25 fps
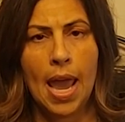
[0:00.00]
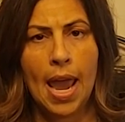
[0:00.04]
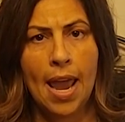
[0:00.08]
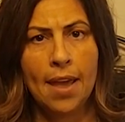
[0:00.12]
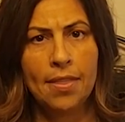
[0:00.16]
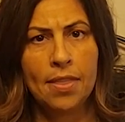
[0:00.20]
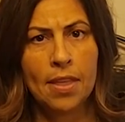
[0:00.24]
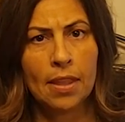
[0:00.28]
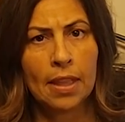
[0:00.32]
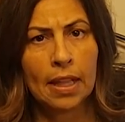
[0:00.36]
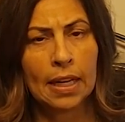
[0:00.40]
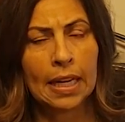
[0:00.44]

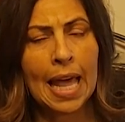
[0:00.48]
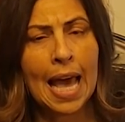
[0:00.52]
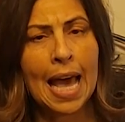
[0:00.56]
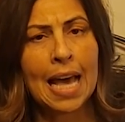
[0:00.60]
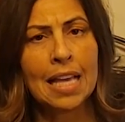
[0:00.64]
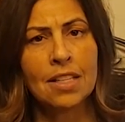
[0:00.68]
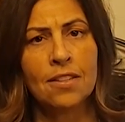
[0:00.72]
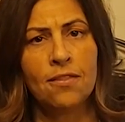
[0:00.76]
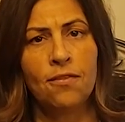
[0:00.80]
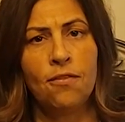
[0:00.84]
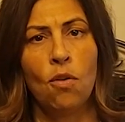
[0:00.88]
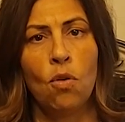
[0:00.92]
And then the
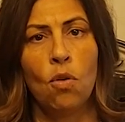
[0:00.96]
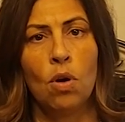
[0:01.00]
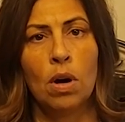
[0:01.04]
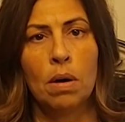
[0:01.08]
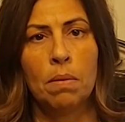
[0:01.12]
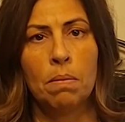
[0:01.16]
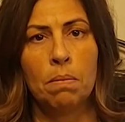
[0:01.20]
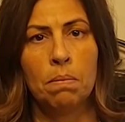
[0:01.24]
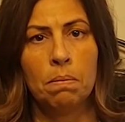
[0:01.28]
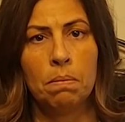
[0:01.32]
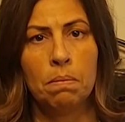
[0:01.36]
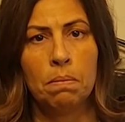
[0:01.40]
last
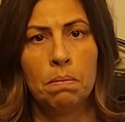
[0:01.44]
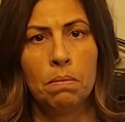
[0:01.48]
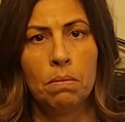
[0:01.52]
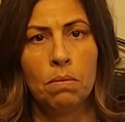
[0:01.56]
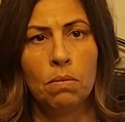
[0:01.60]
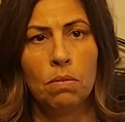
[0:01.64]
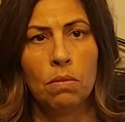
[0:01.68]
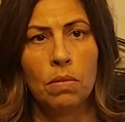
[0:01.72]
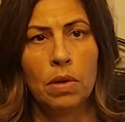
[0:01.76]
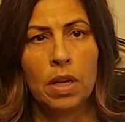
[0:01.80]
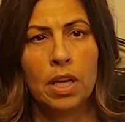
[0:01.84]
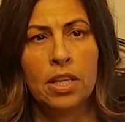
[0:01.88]
form
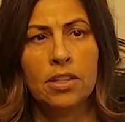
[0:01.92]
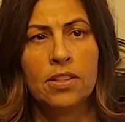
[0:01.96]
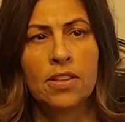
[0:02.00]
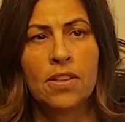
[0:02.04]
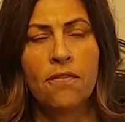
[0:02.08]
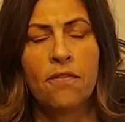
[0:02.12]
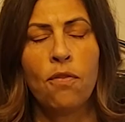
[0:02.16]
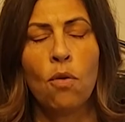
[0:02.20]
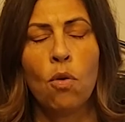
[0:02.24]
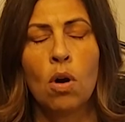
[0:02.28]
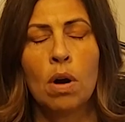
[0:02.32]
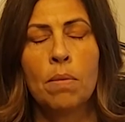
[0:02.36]
is the
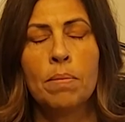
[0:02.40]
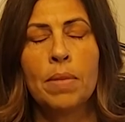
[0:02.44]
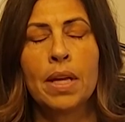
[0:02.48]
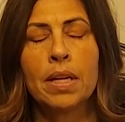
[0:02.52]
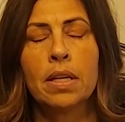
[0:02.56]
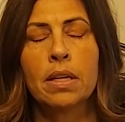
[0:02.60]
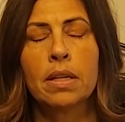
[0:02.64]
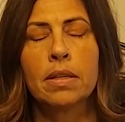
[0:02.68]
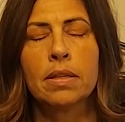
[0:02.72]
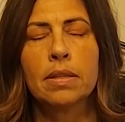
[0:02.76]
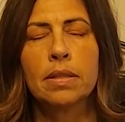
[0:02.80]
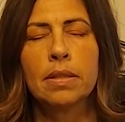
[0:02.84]
form that
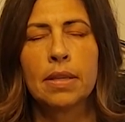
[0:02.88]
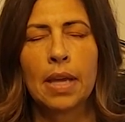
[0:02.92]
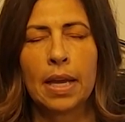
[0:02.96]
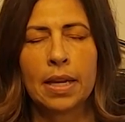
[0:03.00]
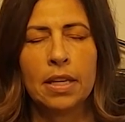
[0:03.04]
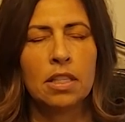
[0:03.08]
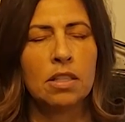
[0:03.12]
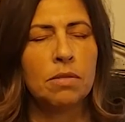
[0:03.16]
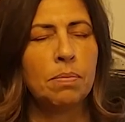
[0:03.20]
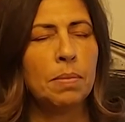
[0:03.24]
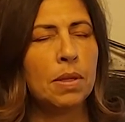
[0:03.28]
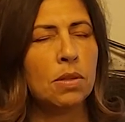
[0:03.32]

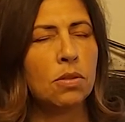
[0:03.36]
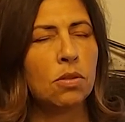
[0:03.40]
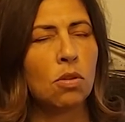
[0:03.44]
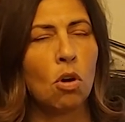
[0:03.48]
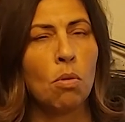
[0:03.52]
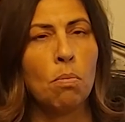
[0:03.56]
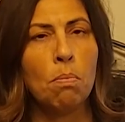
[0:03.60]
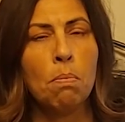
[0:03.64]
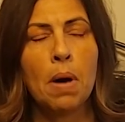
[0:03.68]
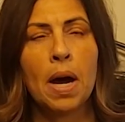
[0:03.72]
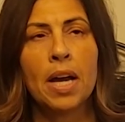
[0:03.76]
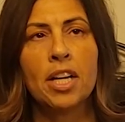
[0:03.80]
excites me so
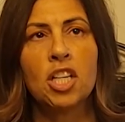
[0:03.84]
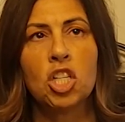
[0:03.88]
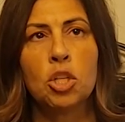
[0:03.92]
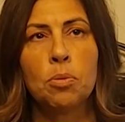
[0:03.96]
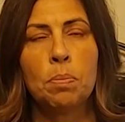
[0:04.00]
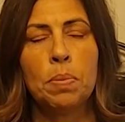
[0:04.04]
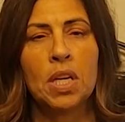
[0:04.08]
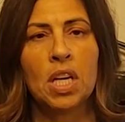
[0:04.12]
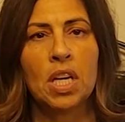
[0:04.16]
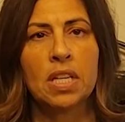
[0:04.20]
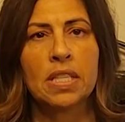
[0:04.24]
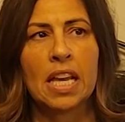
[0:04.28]
much,
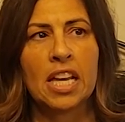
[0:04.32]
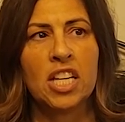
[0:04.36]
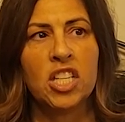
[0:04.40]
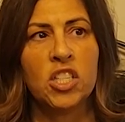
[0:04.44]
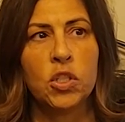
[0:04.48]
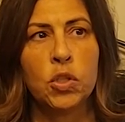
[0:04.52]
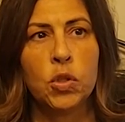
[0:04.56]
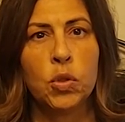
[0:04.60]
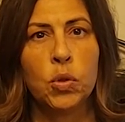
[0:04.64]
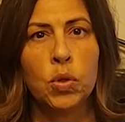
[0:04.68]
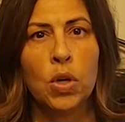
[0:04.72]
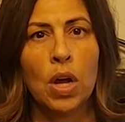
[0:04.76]
because I
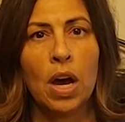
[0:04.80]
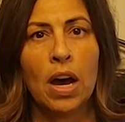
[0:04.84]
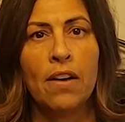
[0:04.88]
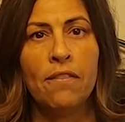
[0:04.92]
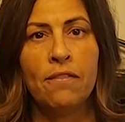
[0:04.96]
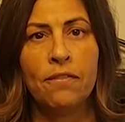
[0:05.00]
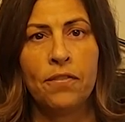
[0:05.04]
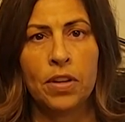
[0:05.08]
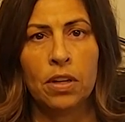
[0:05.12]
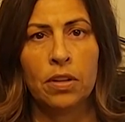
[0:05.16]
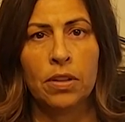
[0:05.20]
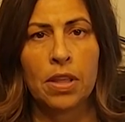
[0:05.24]
do
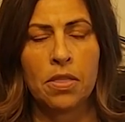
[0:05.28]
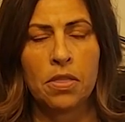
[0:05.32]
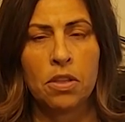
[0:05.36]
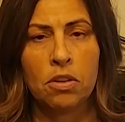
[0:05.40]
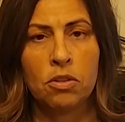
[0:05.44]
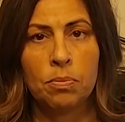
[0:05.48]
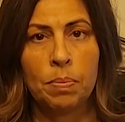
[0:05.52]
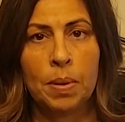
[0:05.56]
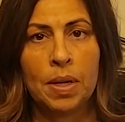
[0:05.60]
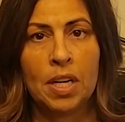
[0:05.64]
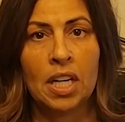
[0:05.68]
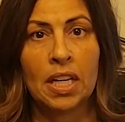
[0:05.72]
not feel that
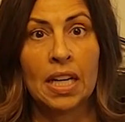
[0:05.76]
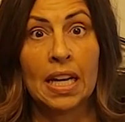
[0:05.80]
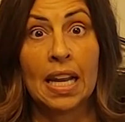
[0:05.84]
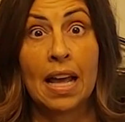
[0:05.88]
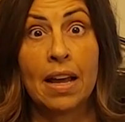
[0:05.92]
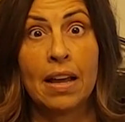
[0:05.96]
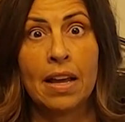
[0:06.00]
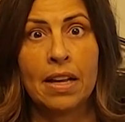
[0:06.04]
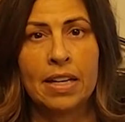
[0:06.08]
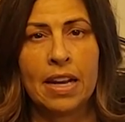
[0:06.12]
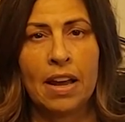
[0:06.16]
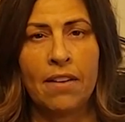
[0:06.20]
there's been
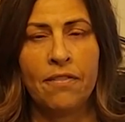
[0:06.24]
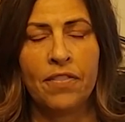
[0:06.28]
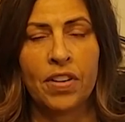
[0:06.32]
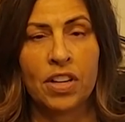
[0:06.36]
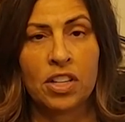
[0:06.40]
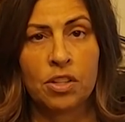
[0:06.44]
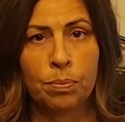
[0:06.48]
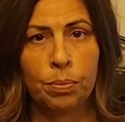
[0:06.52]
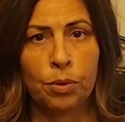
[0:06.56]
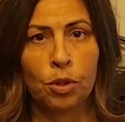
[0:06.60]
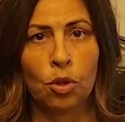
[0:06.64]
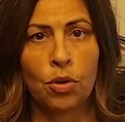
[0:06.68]
enough
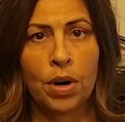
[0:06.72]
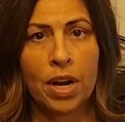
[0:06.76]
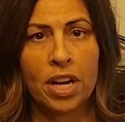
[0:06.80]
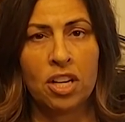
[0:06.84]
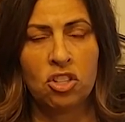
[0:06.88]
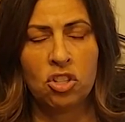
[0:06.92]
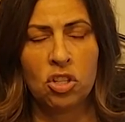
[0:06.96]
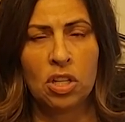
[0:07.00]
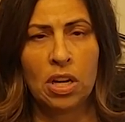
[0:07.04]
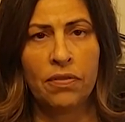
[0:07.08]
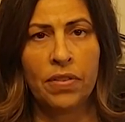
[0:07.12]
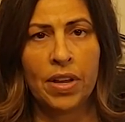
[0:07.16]

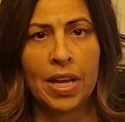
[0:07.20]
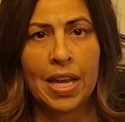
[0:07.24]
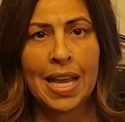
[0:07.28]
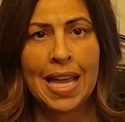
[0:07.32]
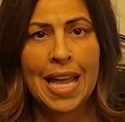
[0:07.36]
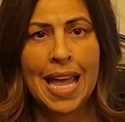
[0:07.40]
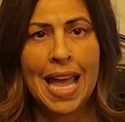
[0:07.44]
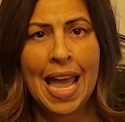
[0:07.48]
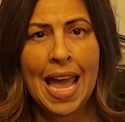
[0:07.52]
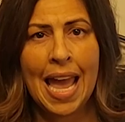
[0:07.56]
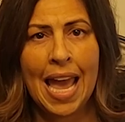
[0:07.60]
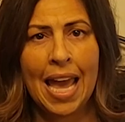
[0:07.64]
exploration of it,
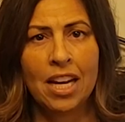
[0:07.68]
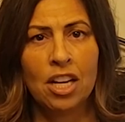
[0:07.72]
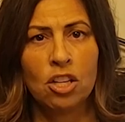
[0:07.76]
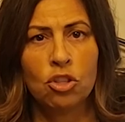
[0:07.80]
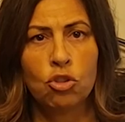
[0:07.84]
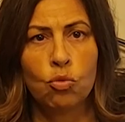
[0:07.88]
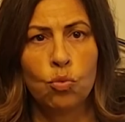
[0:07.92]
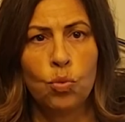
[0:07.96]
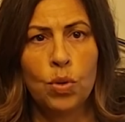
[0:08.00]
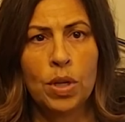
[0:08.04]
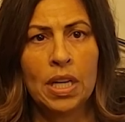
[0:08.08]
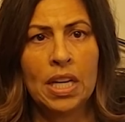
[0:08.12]
and
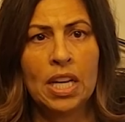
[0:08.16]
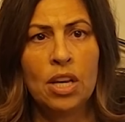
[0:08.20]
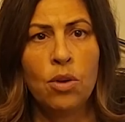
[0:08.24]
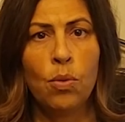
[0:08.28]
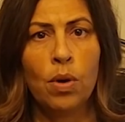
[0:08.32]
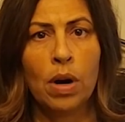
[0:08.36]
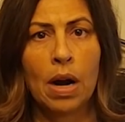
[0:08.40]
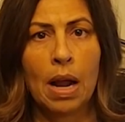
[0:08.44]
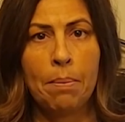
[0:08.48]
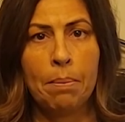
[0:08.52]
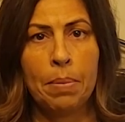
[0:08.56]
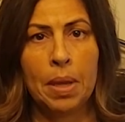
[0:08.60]
it's really
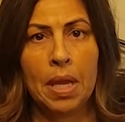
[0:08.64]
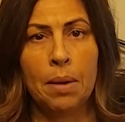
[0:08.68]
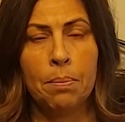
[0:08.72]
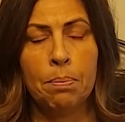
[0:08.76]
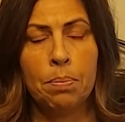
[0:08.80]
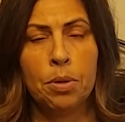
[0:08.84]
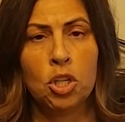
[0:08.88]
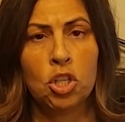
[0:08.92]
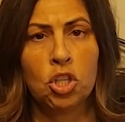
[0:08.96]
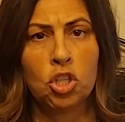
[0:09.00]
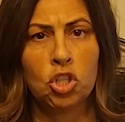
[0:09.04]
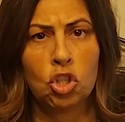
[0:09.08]
where I'm being
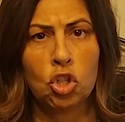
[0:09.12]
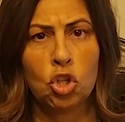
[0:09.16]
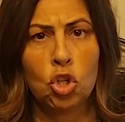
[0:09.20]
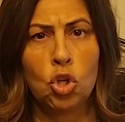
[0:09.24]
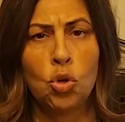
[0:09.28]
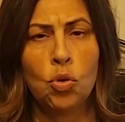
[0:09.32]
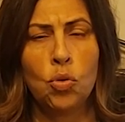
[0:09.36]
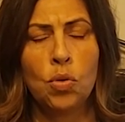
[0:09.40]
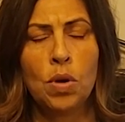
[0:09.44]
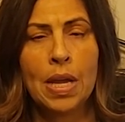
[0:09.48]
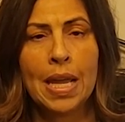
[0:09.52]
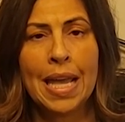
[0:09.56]
pushed
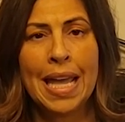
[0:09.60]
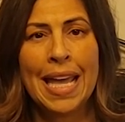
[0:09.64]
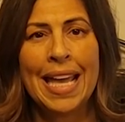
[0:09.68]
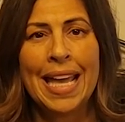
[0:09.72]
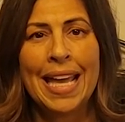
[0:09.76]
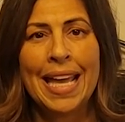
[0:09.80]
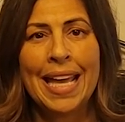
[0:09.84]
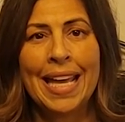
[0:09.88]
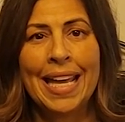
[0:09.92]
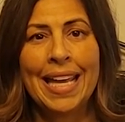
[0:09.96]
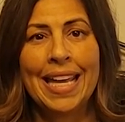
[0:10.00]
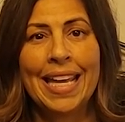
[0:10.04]
to,
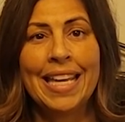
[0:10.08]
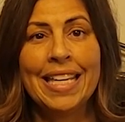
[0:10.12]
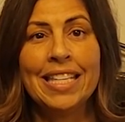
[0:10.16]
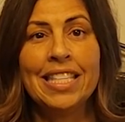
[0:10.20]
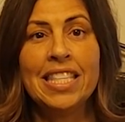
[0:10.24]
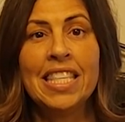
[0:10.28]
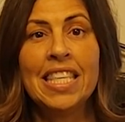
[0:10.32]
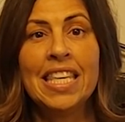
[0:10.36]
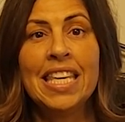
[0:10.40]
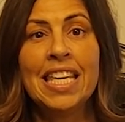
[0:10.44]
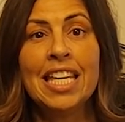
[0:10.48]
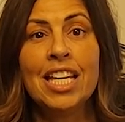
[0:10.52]

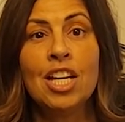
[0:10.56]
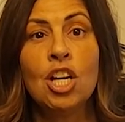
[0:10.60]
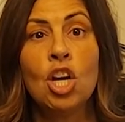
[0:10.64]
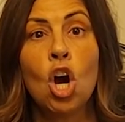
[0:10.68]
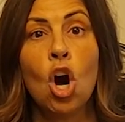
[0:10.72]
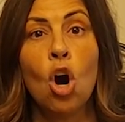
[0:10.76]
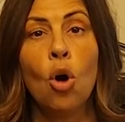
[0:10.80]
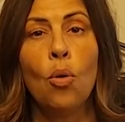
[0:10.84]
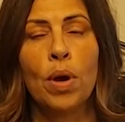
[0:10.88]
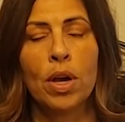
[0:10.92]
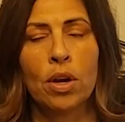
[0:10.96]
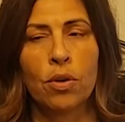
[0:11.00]
is the
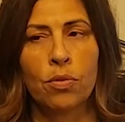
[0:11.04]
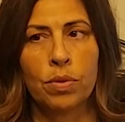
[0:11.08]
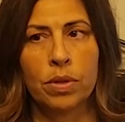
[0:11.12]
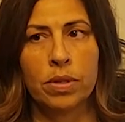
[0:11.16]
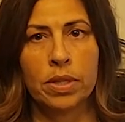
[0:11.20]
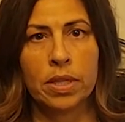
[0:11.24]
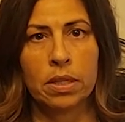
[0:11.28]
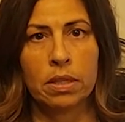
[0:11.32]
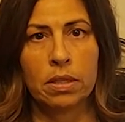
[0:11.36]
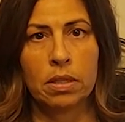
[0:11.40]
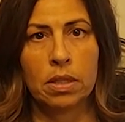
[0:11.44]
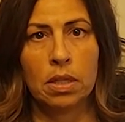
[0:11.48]
egoic
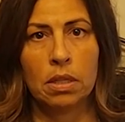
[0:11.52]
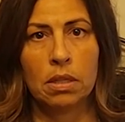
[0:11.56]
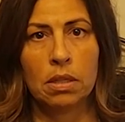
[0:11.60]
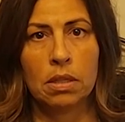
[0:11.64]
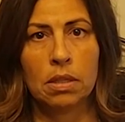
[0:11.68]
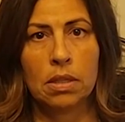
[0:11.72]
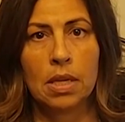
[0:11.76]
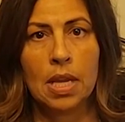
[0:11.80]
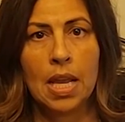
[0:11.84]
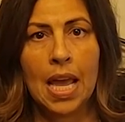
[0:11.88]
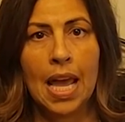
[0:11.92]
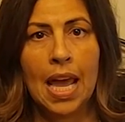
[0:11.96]

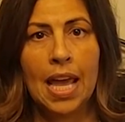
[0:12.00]
resistance.